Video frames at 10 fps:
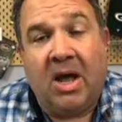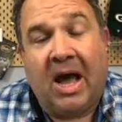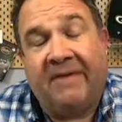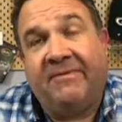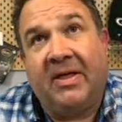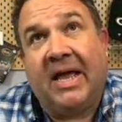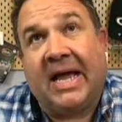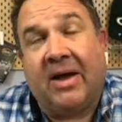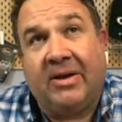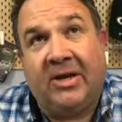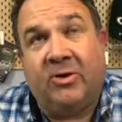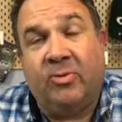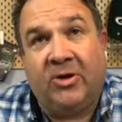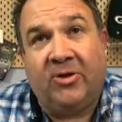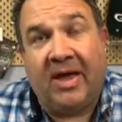I feel like I need to
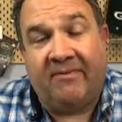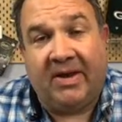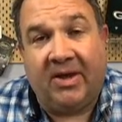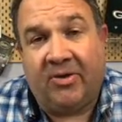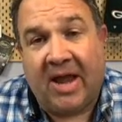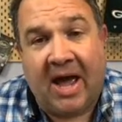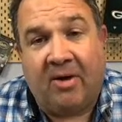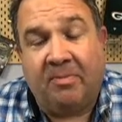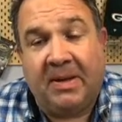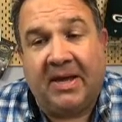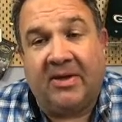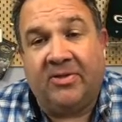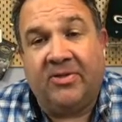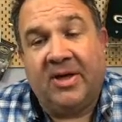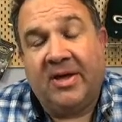redo that video now because,